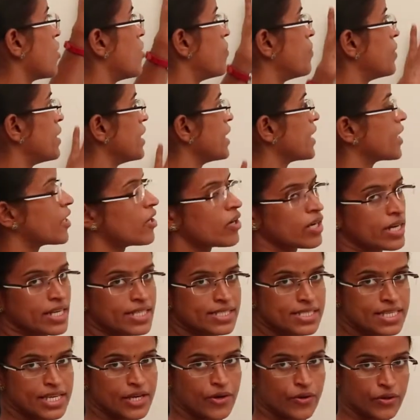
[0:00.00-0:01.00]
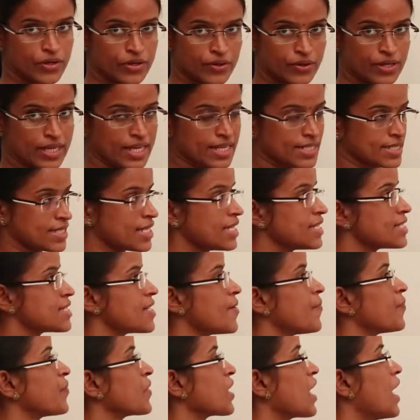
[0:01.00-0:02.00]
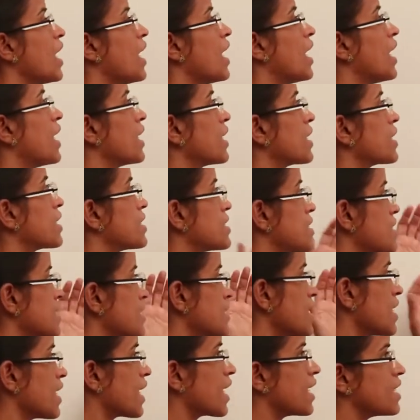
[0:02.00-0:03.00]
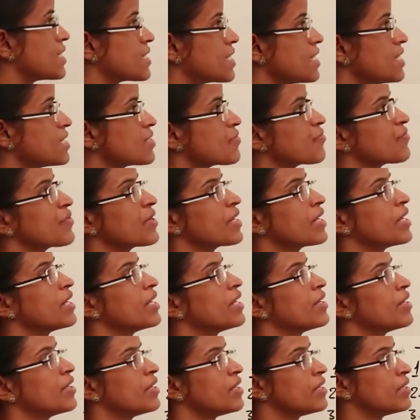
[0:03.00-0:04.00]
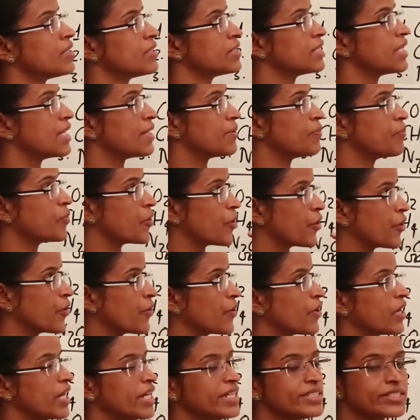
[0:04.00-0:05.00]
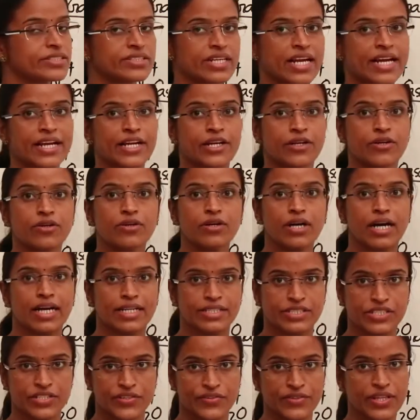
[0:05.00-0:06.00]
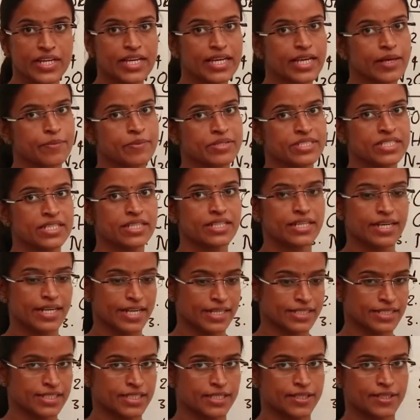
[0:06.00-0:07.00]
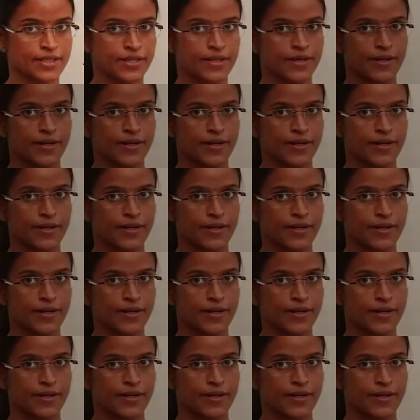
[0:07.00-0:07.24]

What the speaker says: commonly called as Kyoto gases. And this is the gases the protocol is trying to achieve the emission reduction.